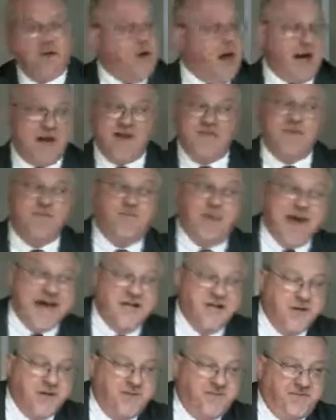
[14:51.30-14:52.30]
Not even
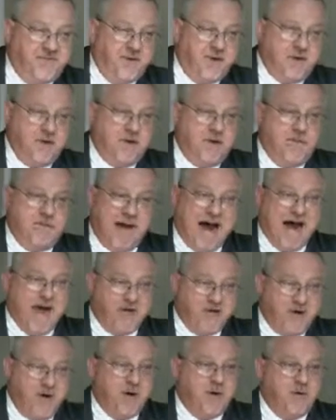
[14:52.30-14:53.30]
pigeons,
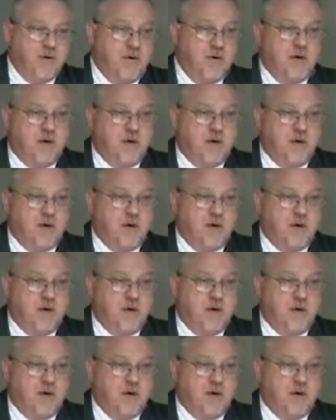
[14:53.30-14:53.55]
mind you.